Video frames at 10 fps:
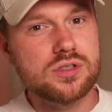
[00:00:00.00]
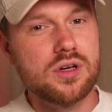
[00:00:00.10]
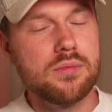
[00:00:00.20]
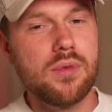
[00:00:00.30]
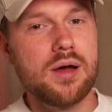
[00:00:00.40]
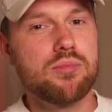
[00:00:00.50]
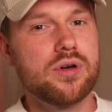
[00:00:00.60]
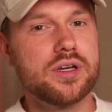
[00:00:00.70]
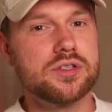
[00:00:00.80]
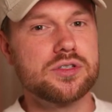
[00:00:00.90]
are my
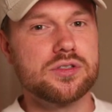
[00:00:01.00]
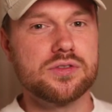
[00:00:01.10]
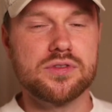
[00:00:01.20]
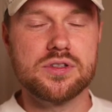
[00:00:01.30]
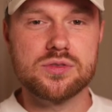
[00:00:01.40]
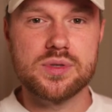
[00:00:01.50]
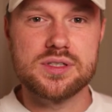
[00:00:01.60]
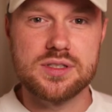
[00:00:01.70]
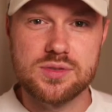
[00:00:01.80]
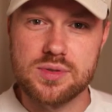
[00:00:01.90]
predictions for the
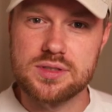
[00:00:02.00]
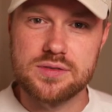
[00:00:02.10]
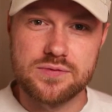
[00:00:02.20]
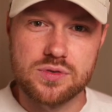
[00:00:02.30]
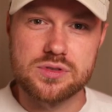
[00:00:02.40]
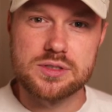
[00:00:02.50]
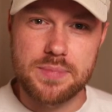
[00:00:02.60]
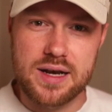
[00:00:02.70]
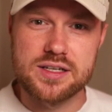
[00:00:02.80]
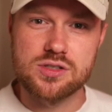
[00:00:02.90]
2024
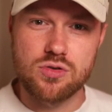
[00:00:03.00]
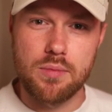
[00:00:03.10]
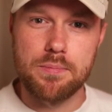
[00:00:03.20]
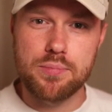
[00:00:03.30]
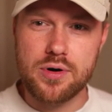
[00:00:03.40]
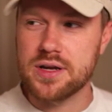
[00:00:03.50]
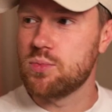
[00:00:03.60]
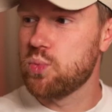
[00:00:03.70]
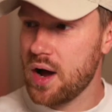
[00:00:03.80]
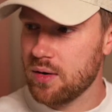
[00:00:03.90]
Spanish Grand Prix?
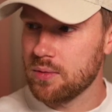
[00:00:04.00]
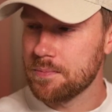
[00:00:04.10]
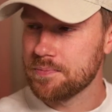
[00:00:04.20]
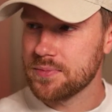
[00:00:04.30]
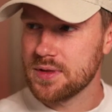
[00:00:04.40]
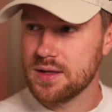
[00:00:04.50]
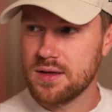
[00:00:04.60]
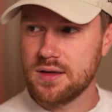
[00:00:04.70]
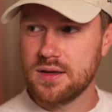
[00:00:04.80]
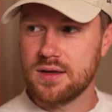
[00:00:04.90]
Well,
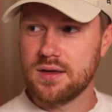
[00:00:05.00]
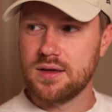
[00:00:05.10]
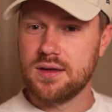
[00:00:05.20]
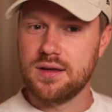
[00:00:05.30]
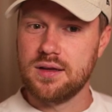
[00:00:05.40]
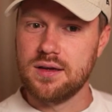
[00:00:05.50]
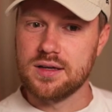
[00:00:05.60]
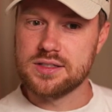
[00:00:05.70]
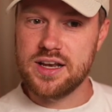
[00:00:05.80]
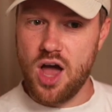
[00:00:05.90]
I
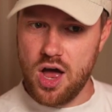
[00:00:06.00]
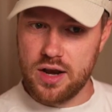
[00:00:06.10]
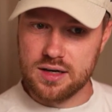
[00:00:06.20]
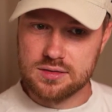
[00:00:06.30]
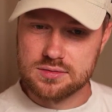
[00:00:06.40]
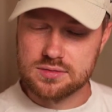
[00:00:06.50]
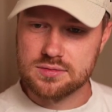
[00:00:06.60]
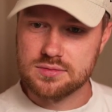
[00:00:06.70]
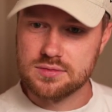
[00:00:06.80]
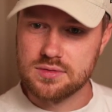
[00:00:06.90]
said it earlier.
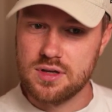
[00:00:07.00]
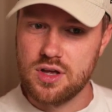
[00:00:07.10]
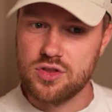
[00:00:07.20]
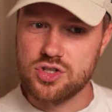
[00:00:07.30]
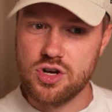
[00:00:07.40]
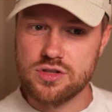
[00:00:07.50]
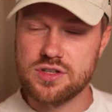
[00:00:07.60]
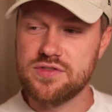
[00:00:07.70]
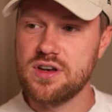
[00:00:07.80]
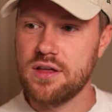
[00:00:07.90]
The chance
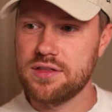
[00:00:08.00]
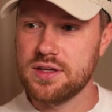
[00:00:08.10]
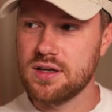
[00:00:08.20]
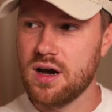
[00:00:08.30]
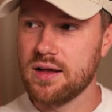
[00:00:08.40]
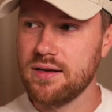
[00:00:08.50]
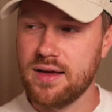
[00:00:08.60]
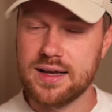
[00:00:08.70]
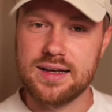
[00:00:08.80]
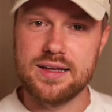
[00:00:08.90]
of nothing
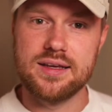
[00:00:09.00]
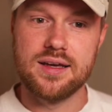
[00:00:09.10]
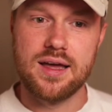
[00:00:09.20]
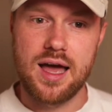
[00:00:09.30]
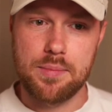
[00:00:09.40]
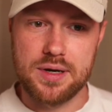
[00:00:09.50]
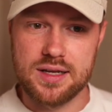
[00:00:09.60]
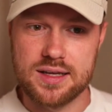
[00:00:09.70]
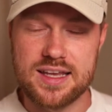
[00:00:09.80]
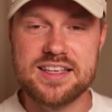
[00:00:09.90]
unlikely
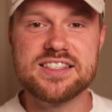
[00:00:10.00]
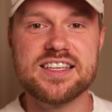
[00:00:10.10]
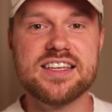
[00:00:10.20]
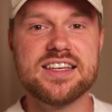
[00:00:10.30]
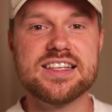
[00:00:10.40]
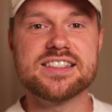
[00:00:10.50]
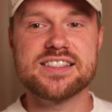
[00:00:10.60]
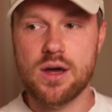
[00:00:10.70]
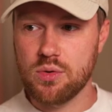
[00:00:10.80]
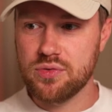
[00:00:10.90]
happening is in
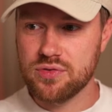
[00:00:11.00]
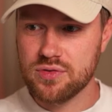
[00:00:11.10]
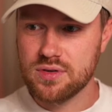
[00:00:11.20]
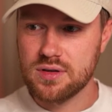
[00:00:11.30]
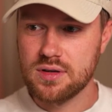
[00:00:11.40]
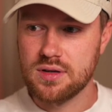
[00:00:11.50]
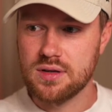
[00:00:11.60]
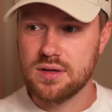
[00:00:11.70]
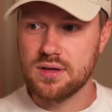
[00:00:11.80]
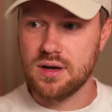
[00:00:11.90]
itself
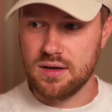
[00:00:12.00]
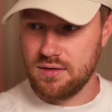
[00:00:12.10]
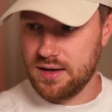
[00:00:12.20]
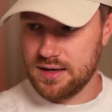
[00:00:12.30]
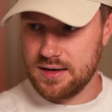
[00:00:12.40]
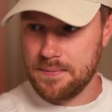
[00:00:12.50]
unlikely.